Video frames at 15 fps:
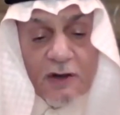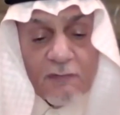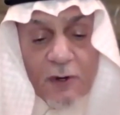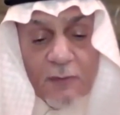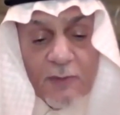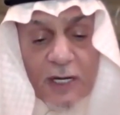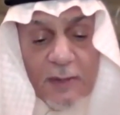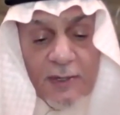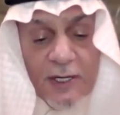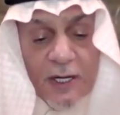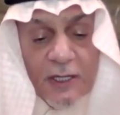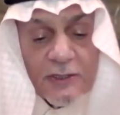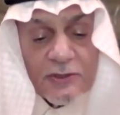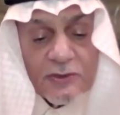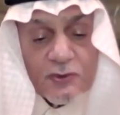from
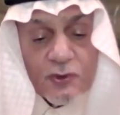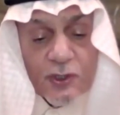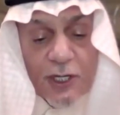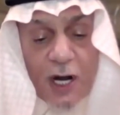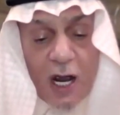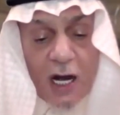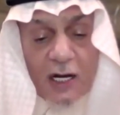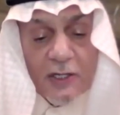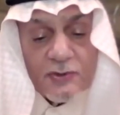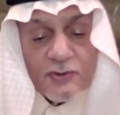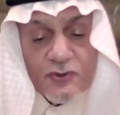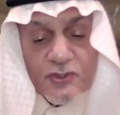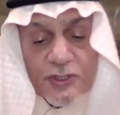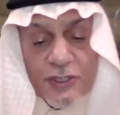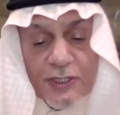Lebanon to Iraq
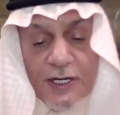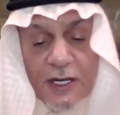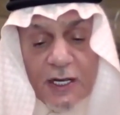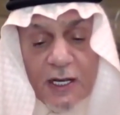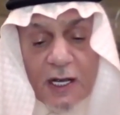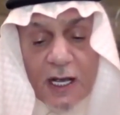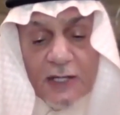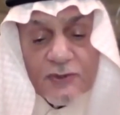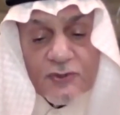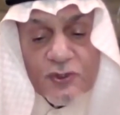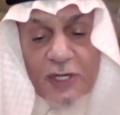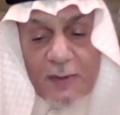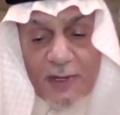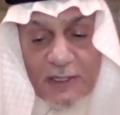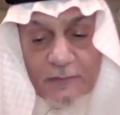to Syria and to
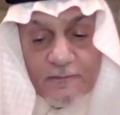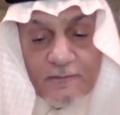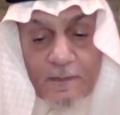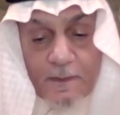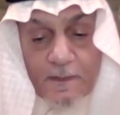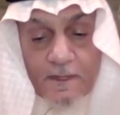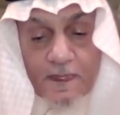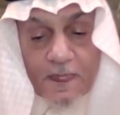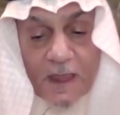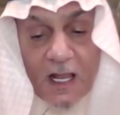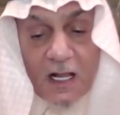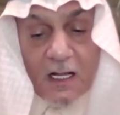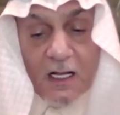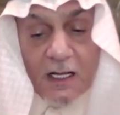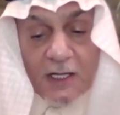Yemen.
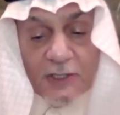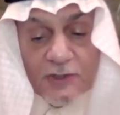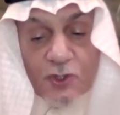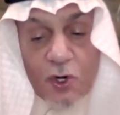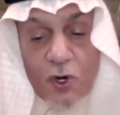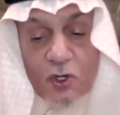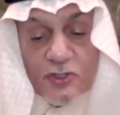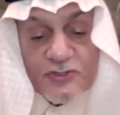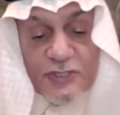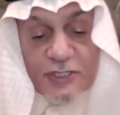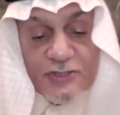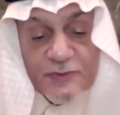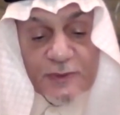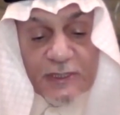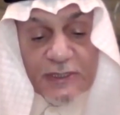It calls
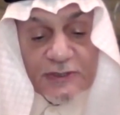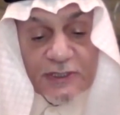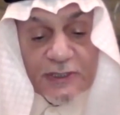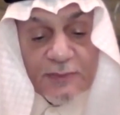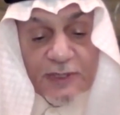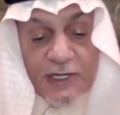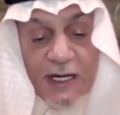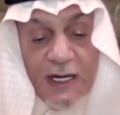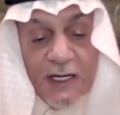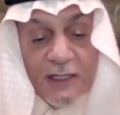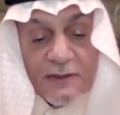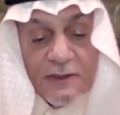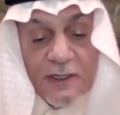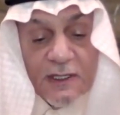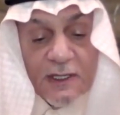its military
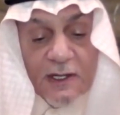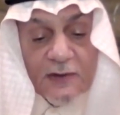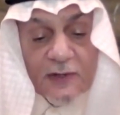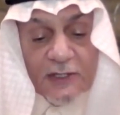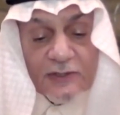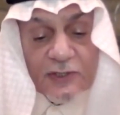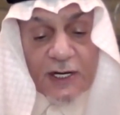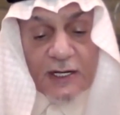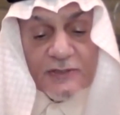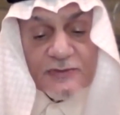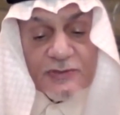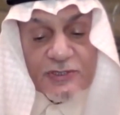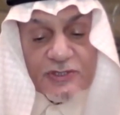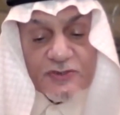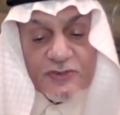brigade that
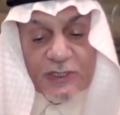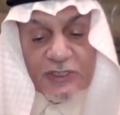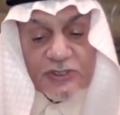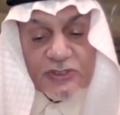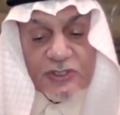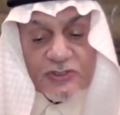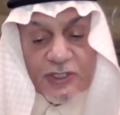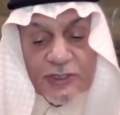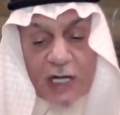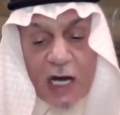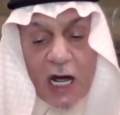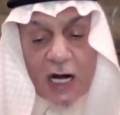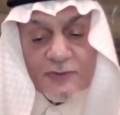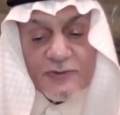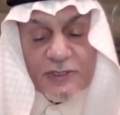trains these militias and
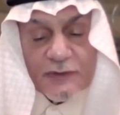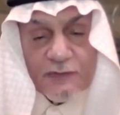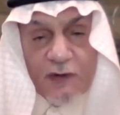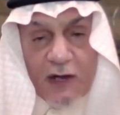arms and